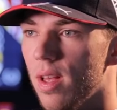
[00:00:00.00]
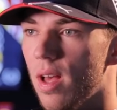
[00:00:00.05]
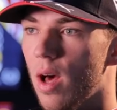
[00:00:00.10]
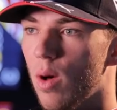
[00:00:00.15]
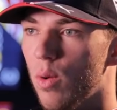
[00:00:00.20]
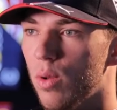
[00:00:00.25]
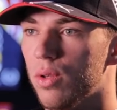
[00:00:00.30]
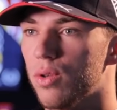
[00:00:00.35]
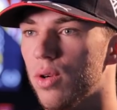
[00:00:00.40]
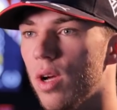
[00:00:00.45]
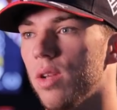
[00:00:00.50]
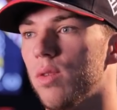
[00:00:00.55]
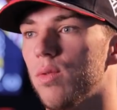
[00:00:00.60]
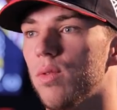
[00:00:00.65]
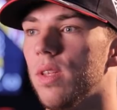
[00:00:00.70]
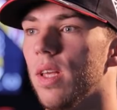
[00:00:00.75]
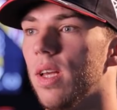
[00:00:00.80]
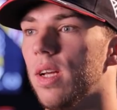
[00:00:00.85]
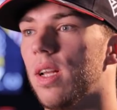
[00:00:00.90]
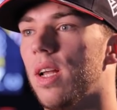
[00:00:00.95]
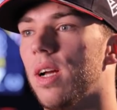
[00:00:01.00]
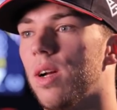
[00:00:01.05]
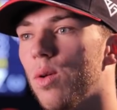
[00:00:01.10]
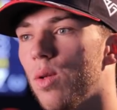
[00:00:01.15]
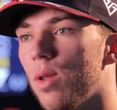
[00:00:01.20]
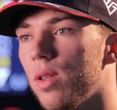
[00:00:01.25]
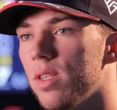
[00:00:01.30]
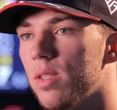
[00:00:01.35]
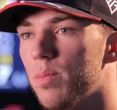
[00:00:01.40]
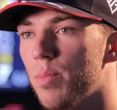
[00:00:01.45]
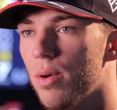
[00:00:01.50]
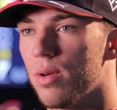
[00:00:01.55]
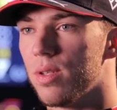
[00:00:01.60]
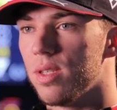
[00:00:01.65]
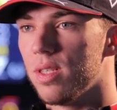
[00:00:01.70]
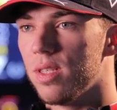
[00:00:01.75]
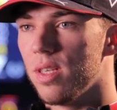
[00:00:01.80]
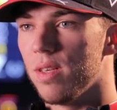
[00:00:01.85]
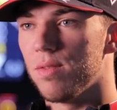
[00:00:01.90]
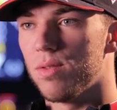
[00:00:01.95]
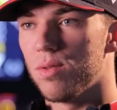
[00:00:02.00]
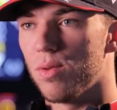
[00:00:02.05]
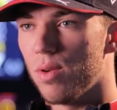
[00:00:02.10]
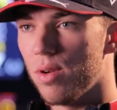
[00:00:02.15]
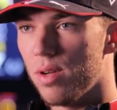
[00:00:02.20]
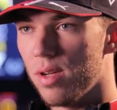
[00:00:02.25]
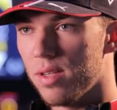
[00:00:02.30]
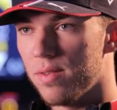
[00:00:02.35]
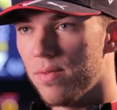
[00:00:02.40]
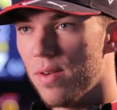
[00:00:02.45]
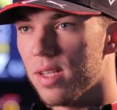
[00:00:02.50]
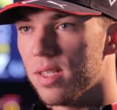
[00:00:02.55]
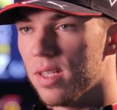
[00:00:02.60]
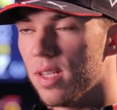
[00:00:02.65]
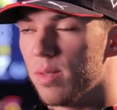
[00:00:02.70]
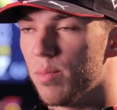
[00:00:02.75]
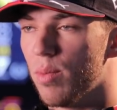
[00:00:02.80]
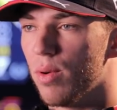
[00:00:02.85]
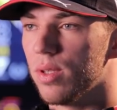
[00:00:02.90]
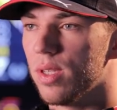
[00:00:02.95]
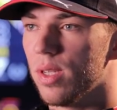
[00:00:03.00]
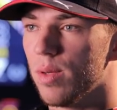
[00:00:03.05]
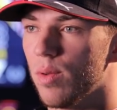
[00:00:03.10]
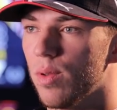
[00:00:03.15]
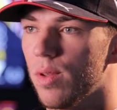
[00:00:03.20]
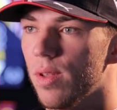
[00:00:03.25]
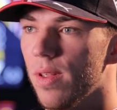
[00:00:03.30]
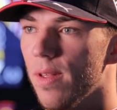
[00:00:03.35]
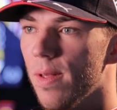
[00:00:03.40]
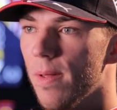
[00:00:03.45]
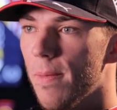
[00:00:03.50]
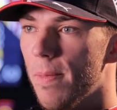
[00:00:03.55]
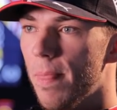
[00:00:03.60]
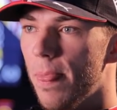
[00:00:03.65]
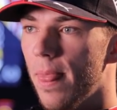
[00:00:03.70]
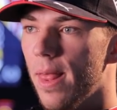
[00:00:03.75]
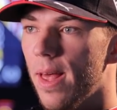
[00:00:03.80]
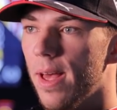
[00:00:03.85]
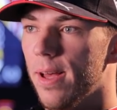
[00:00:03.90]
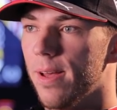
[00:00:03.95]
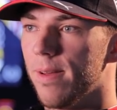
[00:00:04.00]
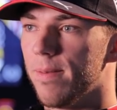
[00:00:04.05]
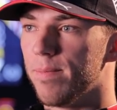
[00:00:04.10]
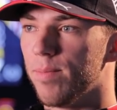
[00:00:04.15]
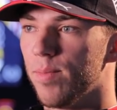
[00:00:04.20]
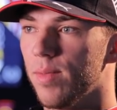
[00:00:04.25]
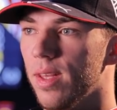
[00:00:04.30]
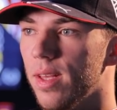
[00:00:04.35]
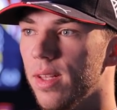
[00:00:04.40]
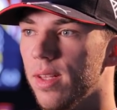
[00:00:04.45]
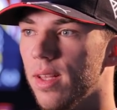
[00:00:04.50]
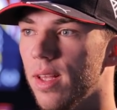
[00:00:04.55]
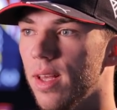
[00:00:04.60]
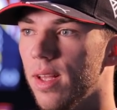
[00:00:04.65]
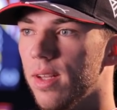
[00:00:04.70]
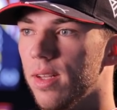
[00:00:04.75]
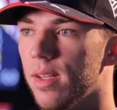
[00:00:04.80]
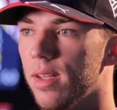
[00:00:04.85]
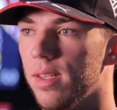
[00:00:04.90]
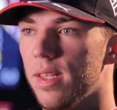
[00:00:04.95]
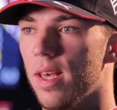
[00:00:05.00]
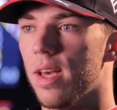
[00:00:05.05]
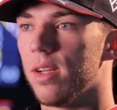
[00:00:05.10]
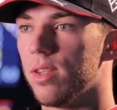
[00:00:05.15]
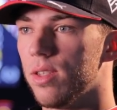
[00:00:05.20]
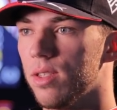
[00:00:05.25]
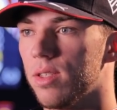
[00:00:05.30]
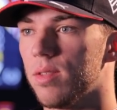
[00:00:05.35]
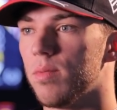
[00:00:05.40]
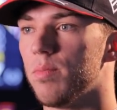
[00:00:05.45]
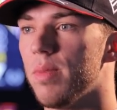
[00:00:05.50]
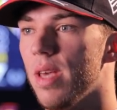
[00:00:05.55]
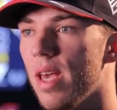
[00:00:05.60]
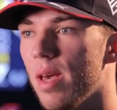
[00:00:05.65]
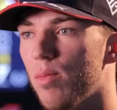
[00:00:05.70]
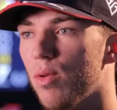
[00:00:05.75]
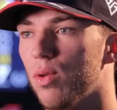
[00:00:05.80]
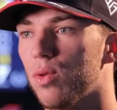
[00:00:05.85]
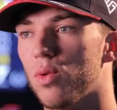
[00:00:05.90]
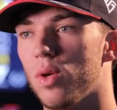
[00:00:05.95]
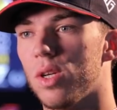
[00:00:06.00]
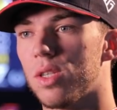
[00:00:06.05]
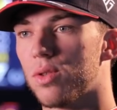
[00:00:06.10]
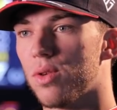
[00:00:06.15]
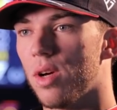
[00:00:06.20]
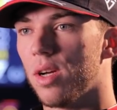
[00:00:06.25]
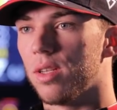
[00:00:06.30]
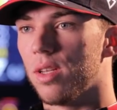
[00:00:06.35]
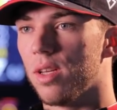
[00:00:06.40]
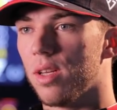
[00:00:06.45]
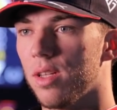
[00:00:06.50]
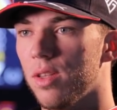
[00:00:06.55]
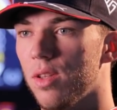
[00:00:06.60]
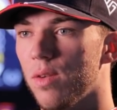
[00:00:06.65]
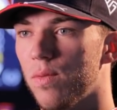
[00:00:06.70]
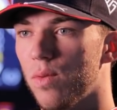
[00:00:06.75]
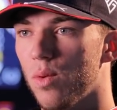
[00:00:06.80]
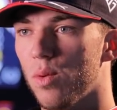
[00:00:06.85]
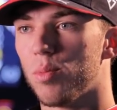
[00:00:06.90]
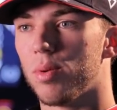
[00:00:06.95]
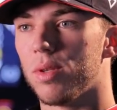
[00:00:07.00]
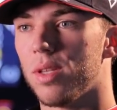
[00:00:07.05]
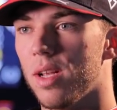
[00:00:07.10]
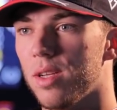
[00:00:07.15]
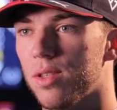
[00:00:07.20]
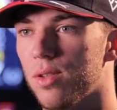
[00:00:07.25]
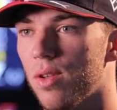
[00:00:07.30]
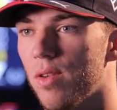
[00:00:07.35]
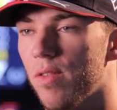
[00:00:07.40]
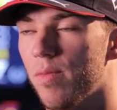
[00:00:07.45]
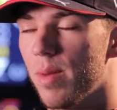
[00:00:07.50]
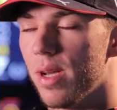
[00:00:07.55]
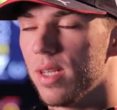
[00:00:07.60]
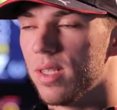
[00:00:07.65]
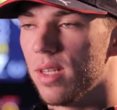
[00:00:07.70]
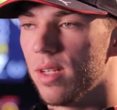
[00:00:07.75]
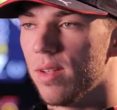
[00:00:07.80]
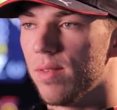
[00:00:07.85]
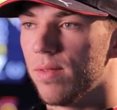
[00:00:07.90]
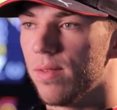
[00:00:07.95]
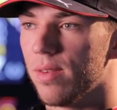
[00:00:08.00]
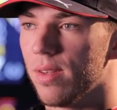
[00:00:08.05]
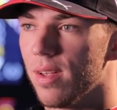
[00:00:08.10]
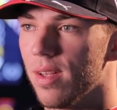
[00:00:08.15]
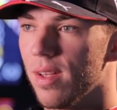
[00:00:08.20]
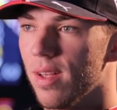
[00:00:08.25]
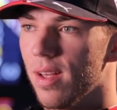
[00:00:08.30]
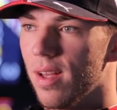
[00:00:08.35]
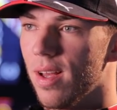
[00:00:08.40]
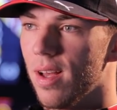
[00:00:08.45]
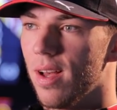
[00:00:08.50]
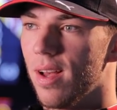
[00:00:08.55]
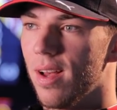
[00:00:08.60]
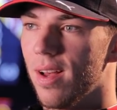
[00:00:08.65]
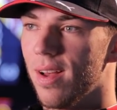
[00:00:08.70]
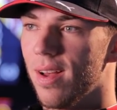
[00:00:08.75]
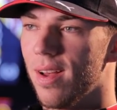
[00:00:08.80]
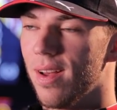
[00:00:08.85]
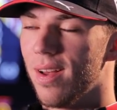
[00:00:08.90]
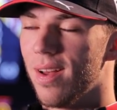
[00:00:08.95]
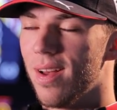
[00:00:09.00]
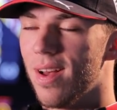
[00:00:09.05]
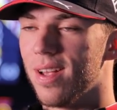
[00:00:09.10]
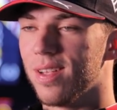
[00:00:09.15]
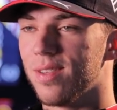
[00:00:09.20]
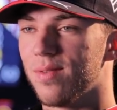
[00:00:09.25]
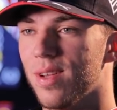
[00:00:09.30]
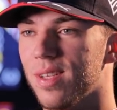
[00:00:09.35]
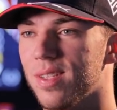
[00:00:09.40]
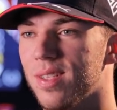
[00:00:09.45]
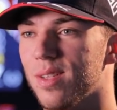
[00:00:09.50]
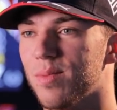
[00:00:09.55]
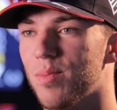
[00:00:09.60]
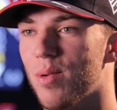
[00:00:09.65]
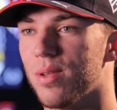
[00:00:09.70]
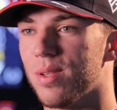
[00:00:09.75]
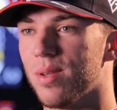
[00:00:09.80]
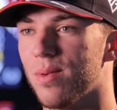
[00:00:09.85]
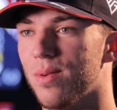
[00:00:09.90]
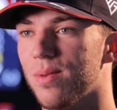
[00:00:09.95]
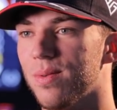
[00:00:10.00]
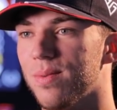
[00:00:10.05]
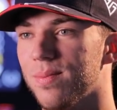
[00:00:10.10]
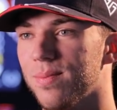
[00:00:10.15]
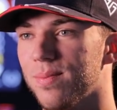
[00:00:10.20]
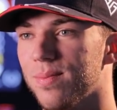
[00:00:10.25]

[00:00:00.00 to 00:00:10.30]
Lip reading: I will try to take like all these positives to learn as fast as possible, and just be able to extract the full potential of myself as fast as possible.